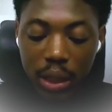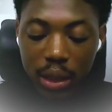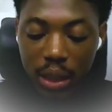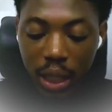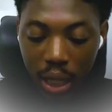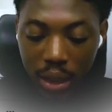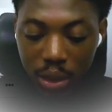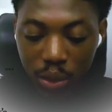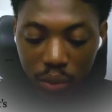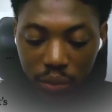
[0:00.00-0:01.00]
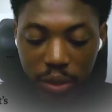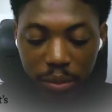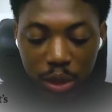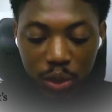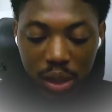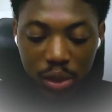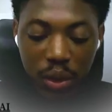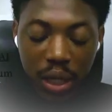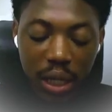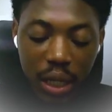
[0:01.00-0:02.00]
the article for me to
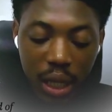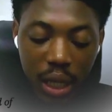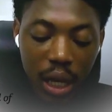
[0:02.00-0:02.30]
actually